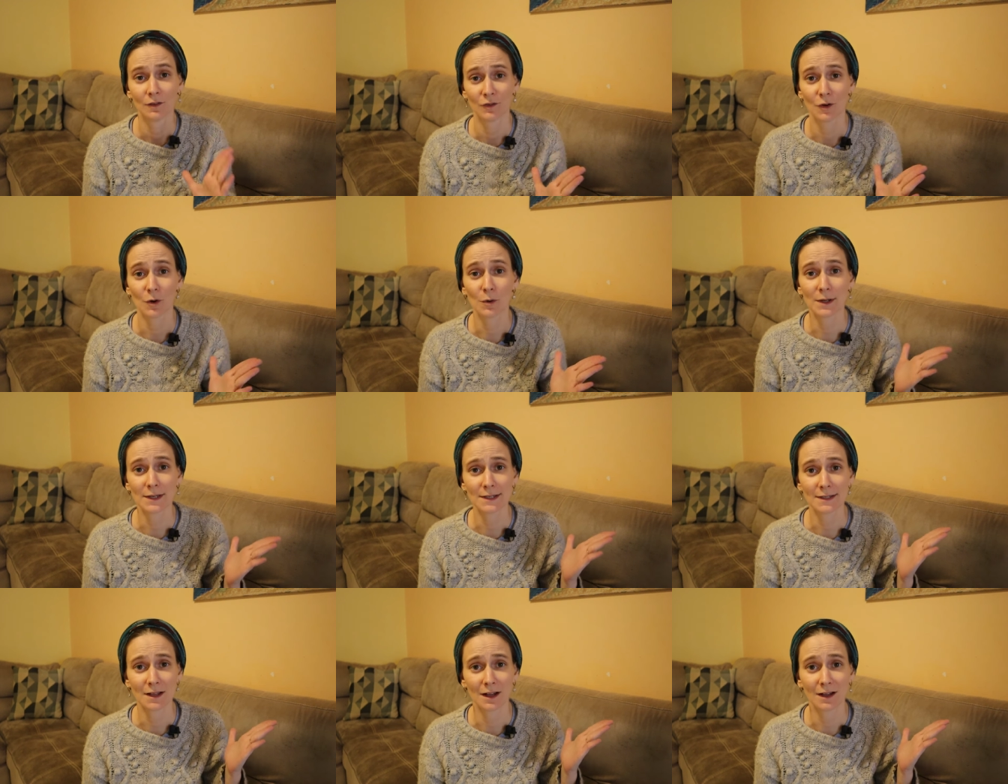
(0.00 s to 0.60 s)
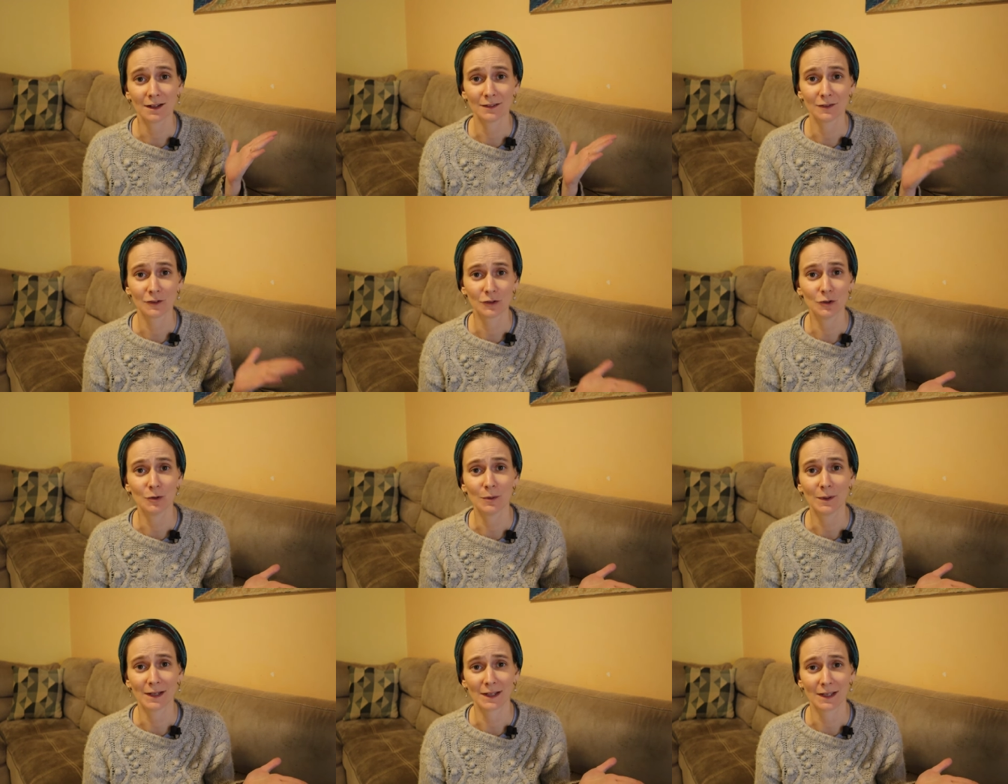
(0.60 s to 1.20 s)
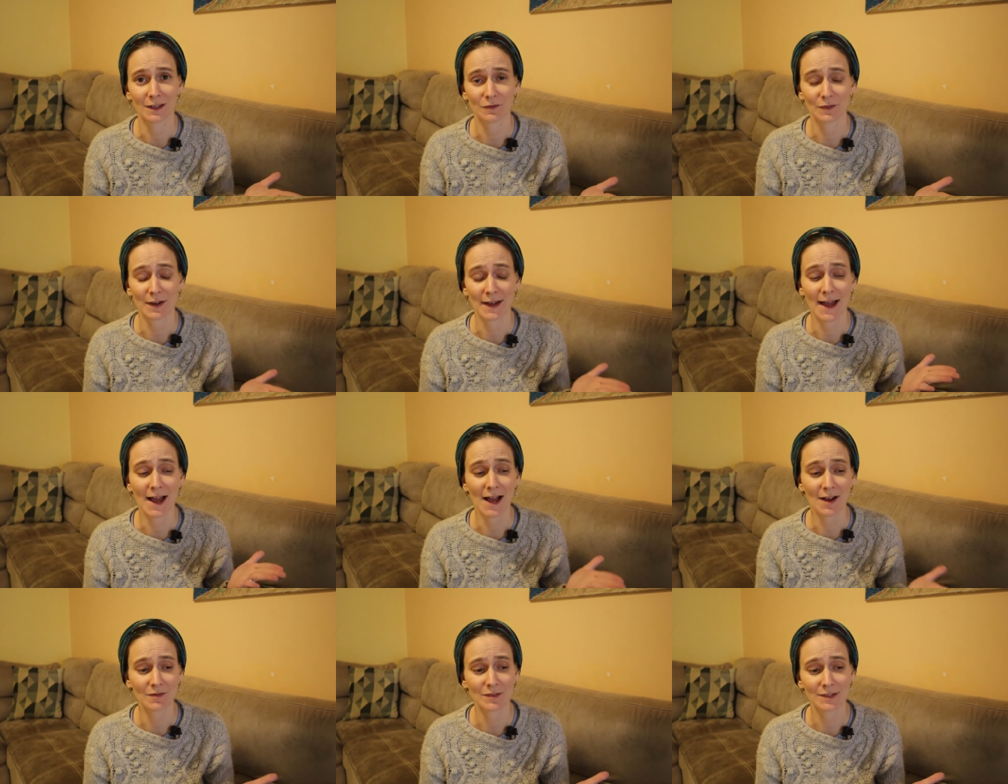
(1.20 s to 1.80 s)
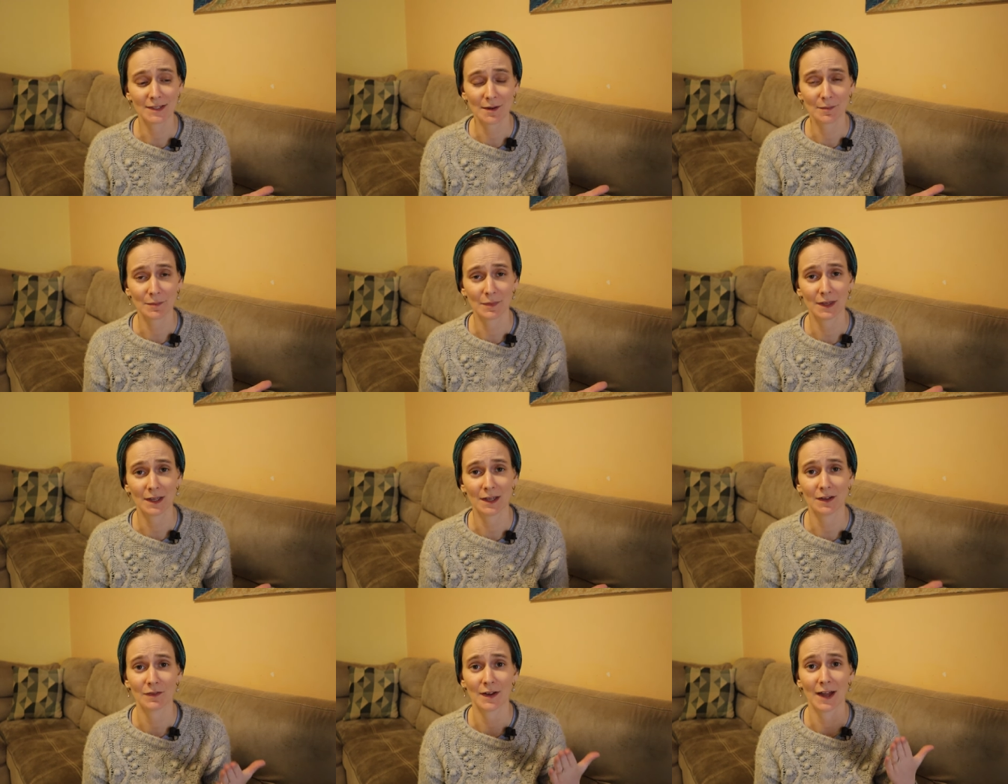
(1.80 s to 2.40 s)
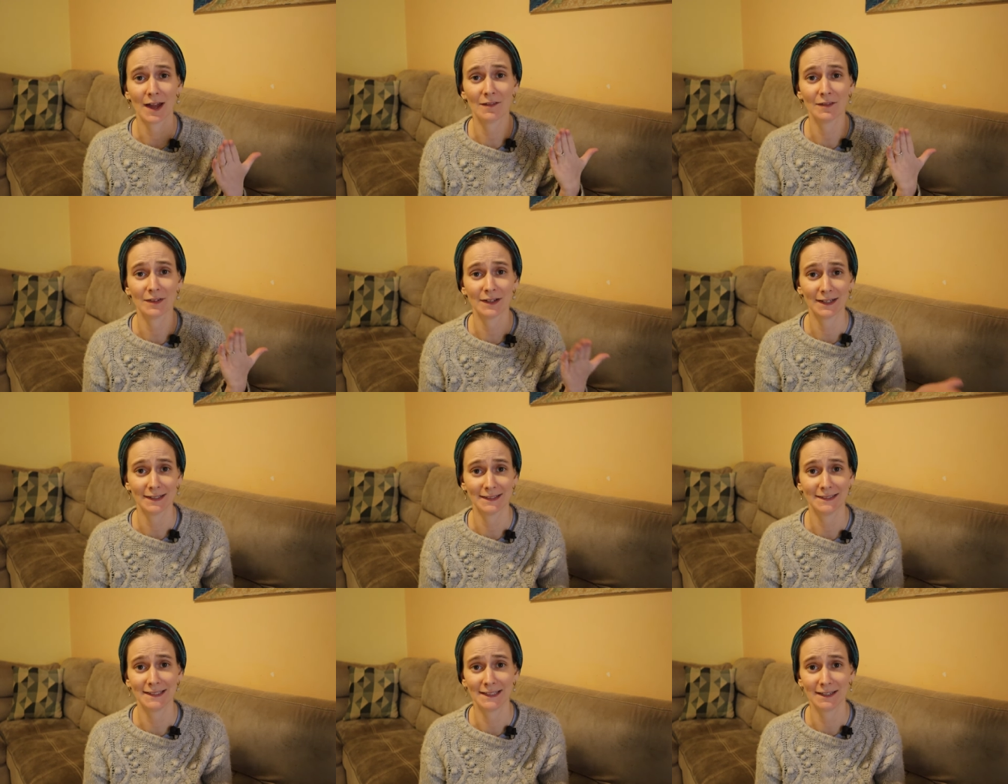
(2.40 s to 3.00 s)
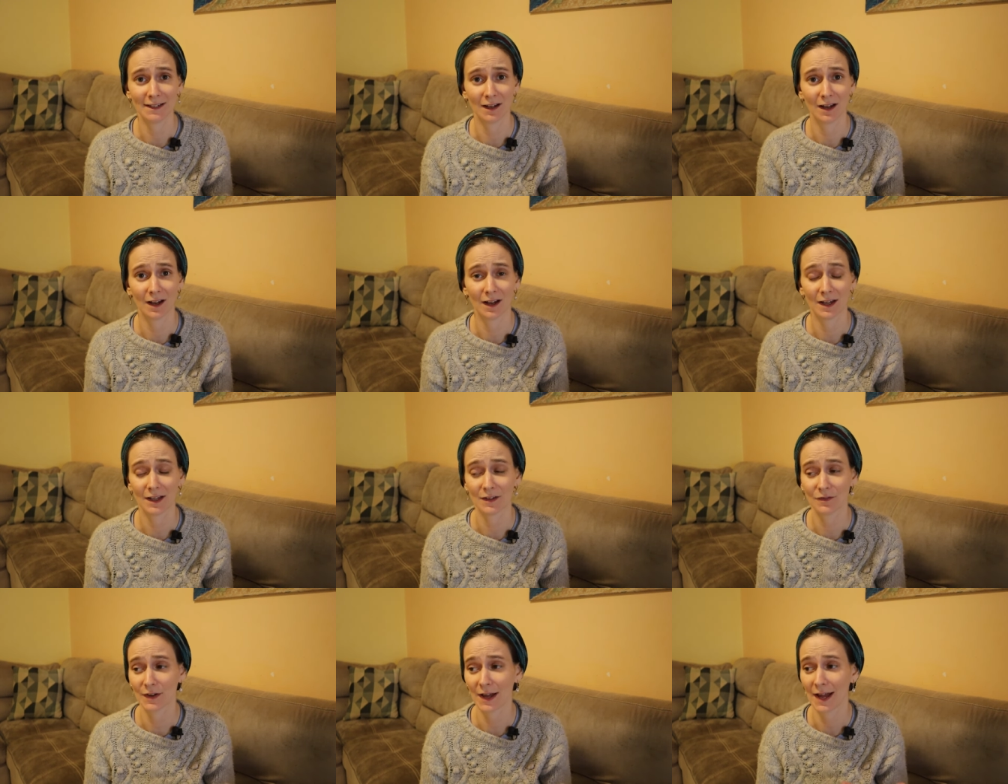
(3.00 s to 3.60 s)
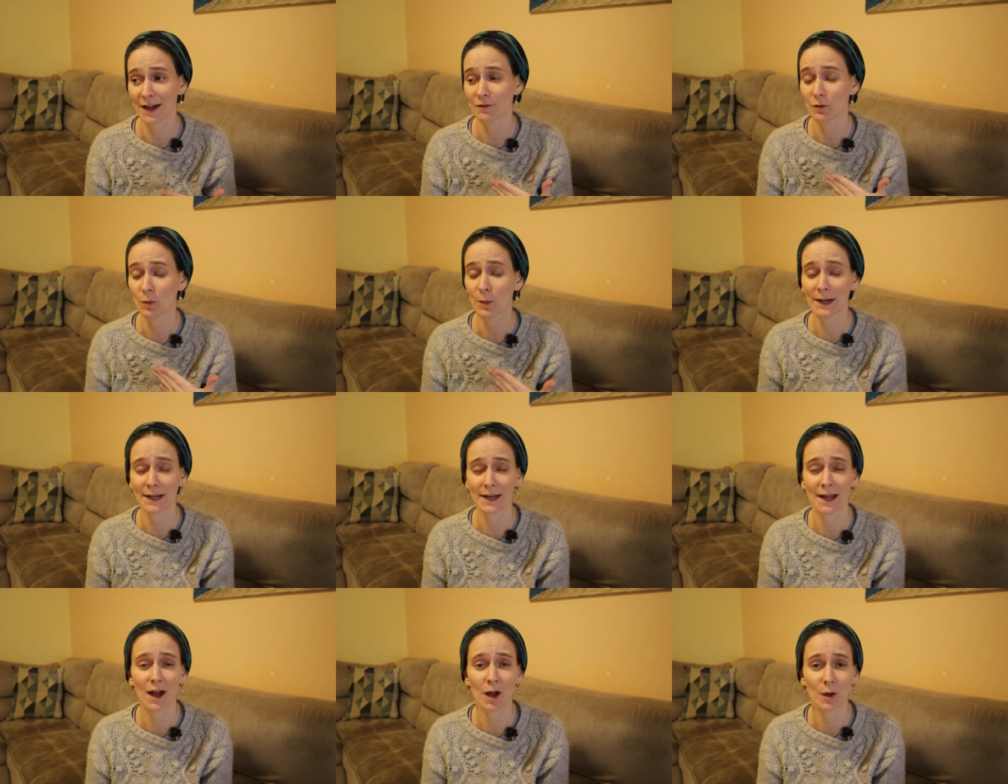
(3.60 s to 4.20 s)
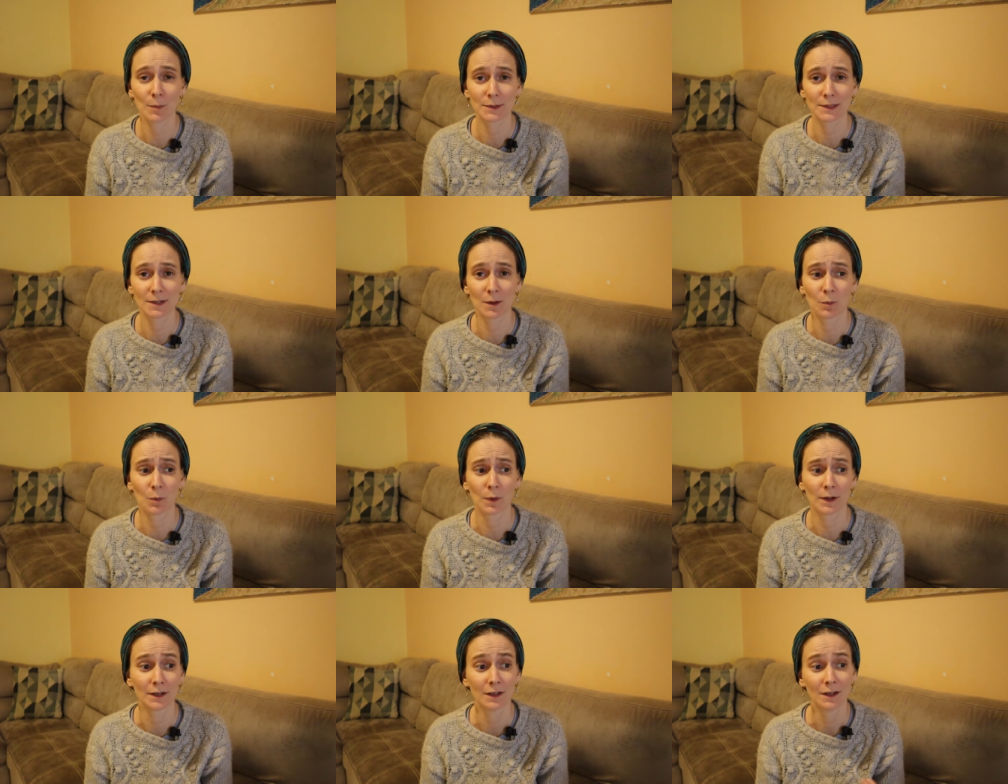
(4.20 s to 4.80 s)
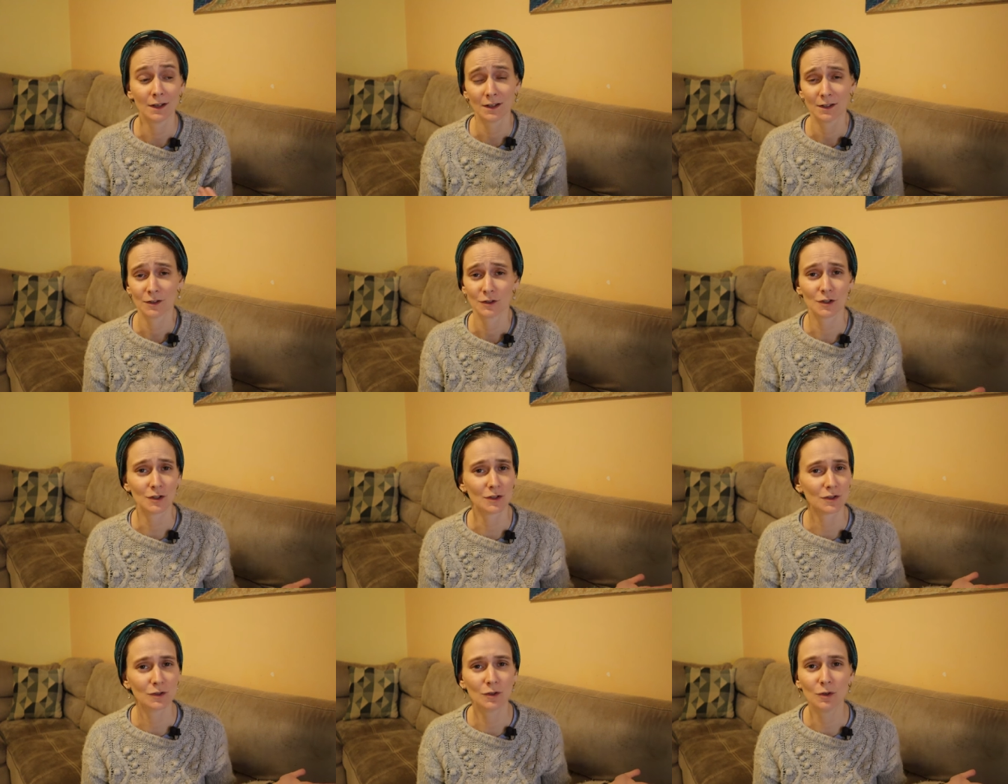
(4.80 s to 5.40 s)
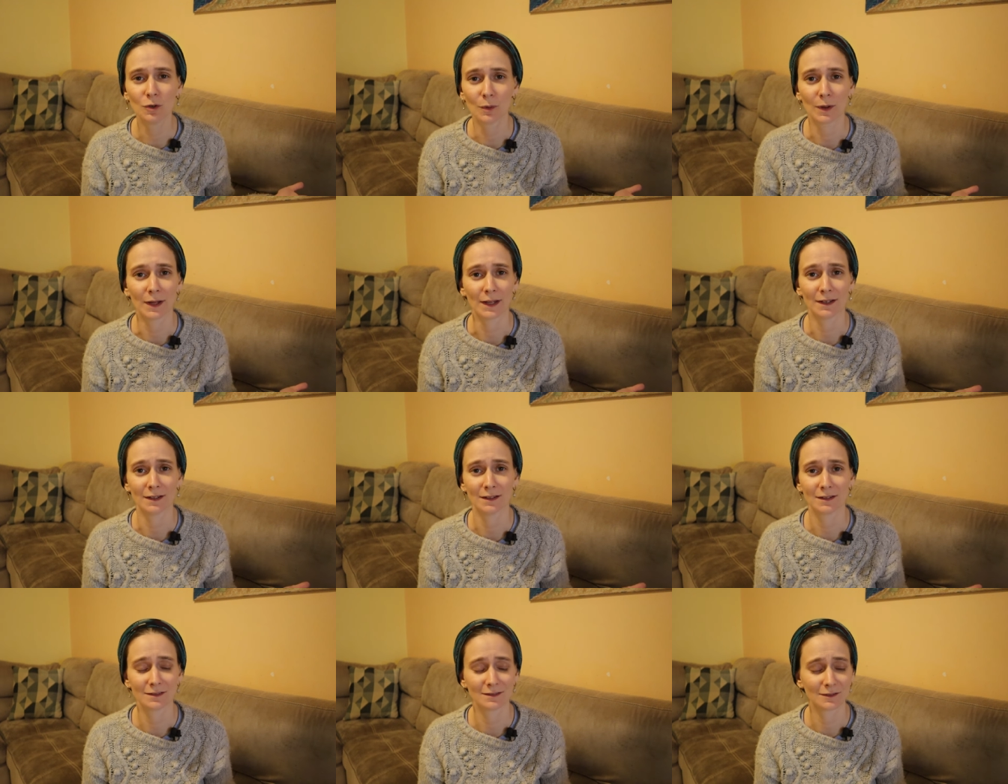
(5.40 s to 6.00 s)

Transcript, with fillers: focus on doing. If I have something, if I have an idea, if I have a way to help someone, just do it.